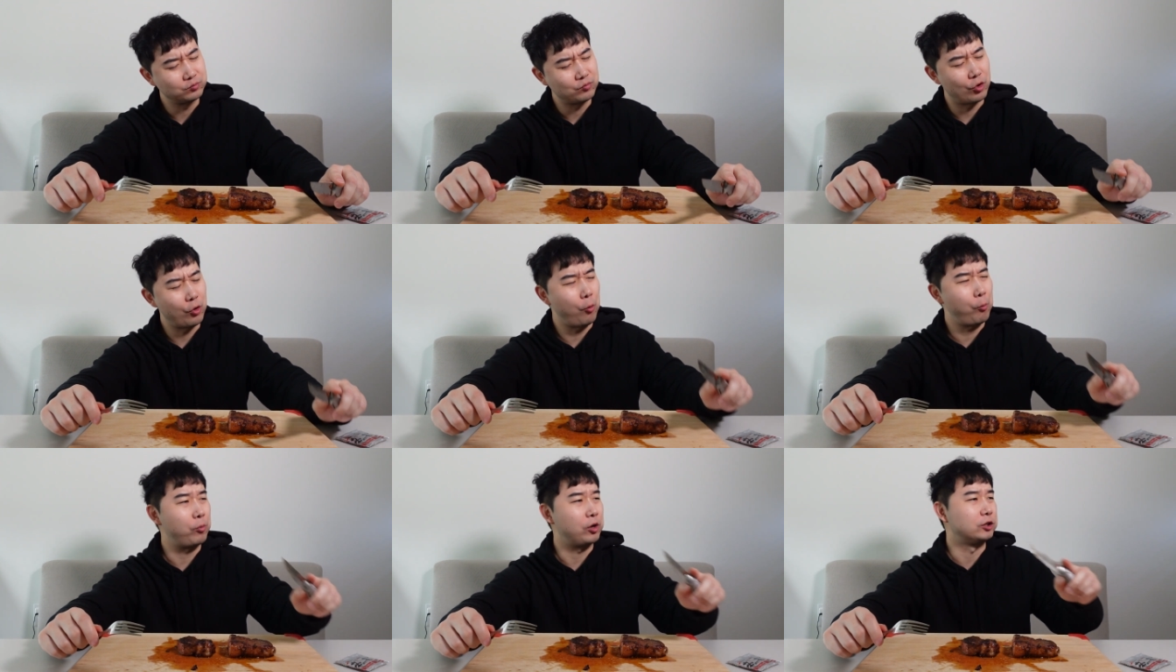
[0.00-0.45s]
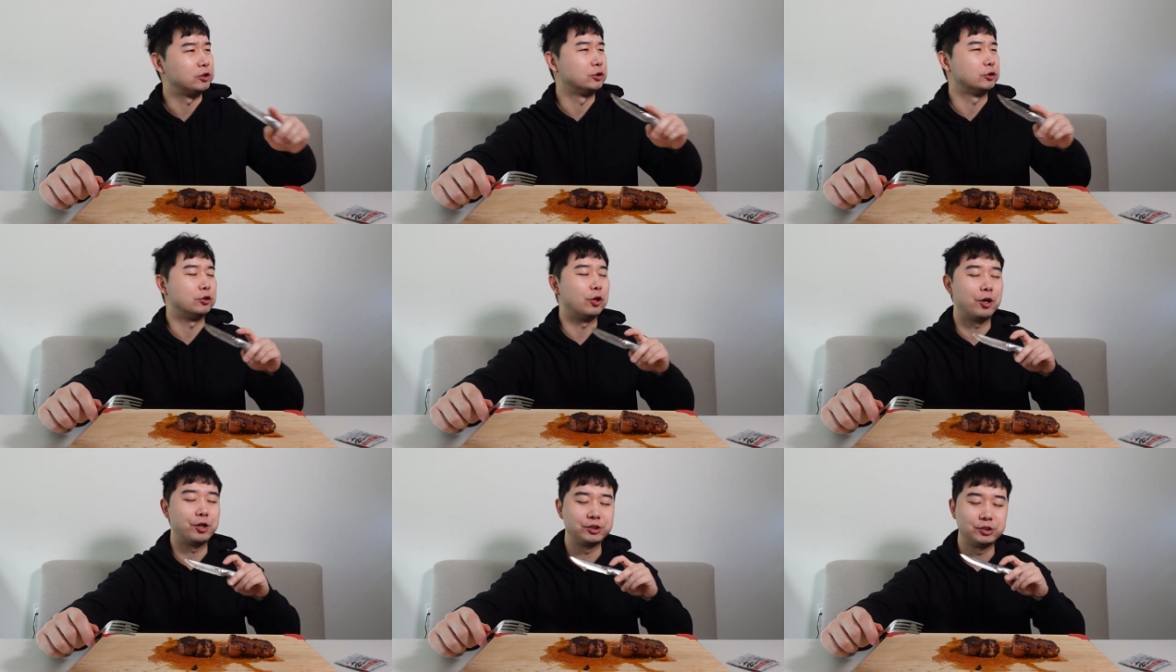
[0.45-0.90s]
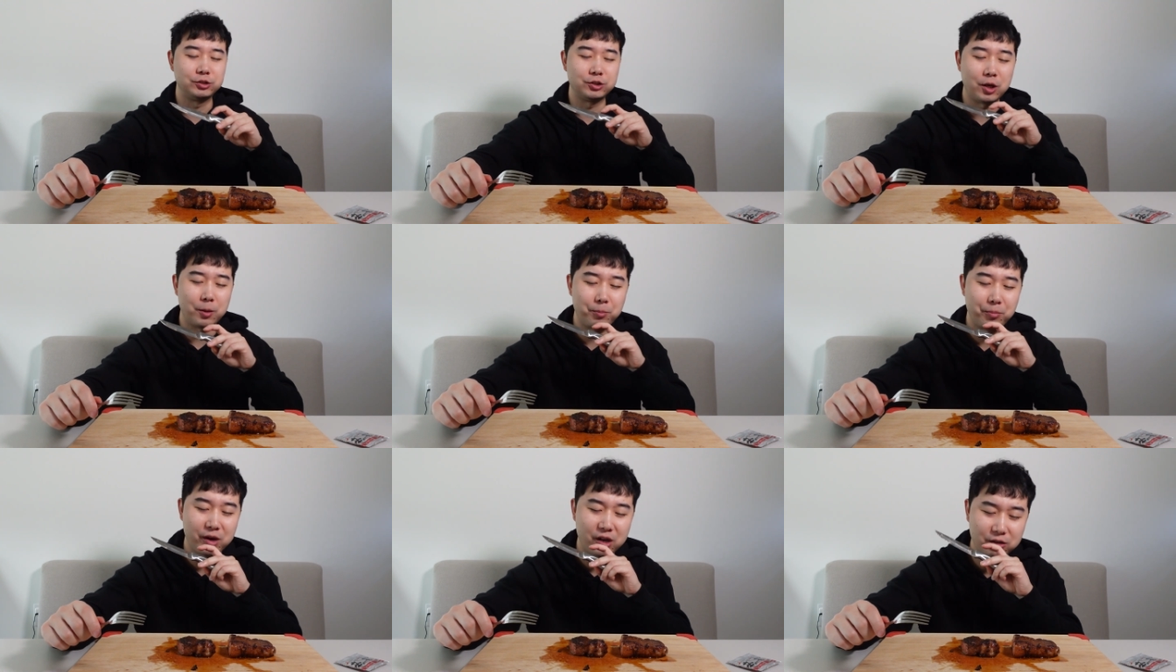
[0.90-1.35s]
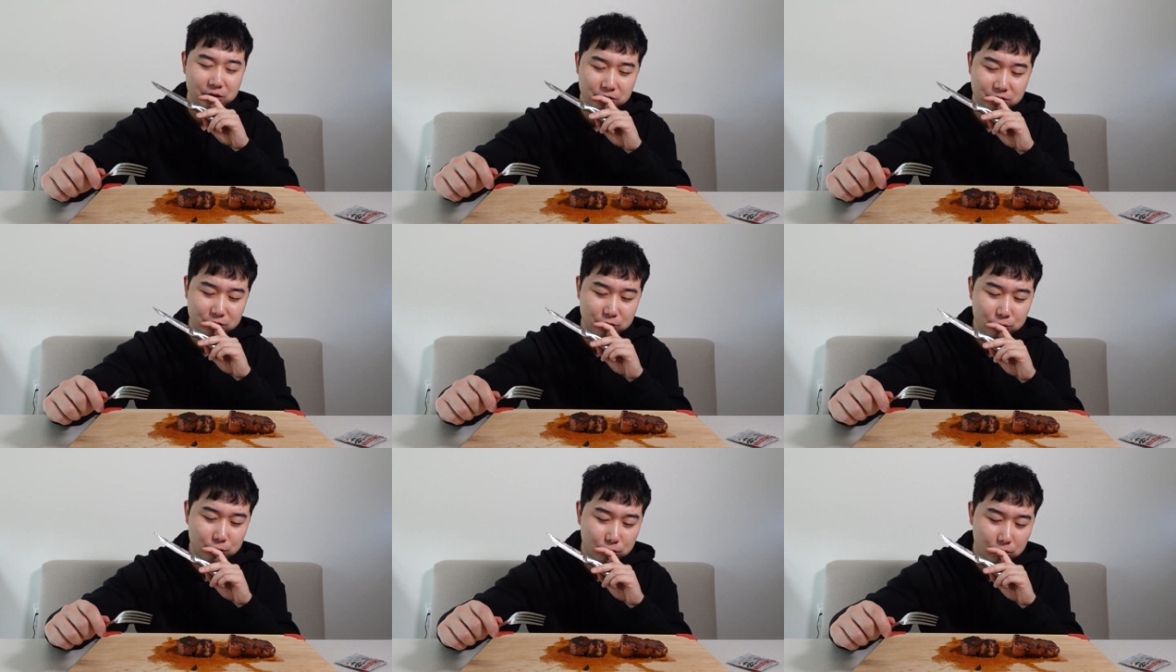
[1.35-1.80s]
Oh my god, that bite is
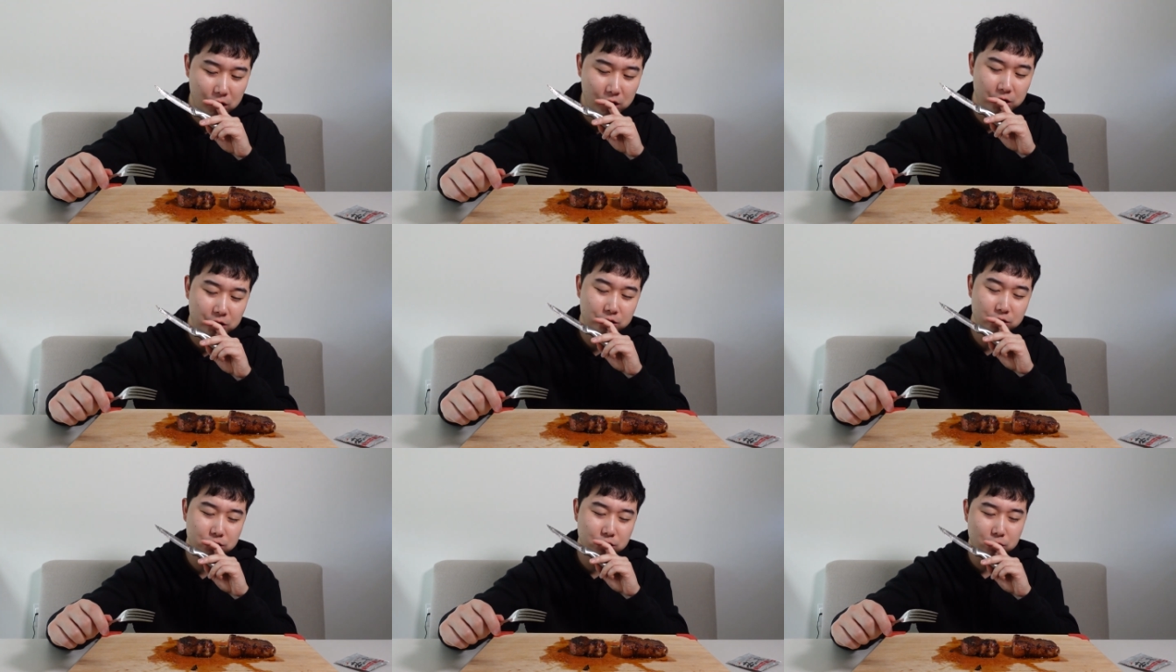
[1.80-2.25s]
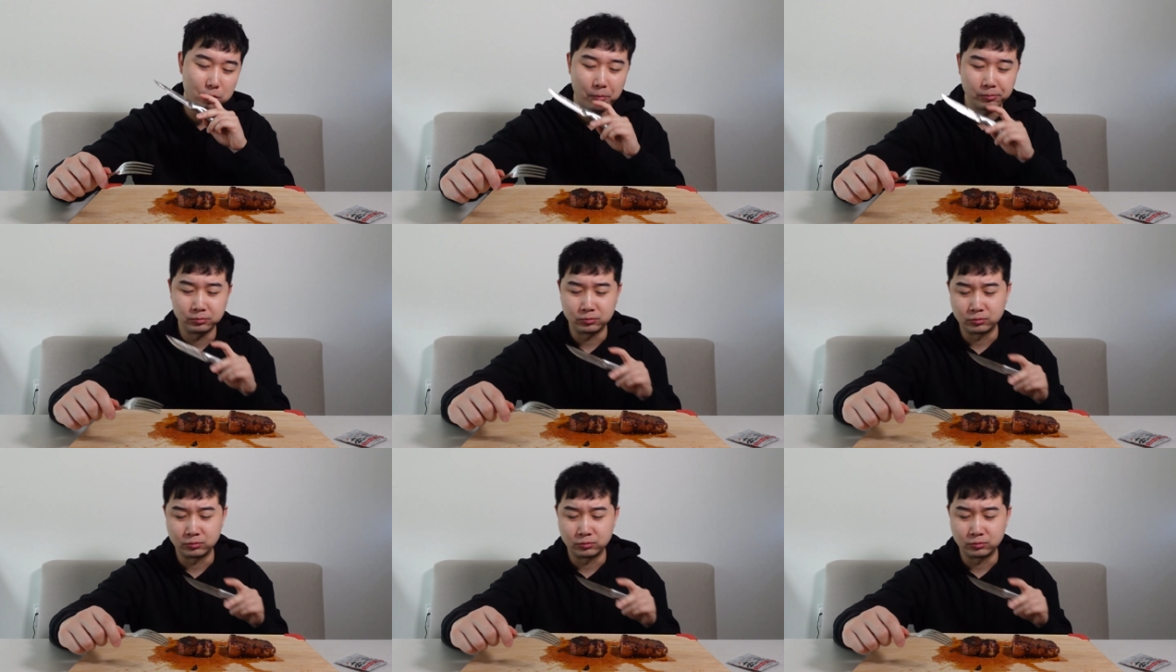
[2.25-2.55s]
crazy.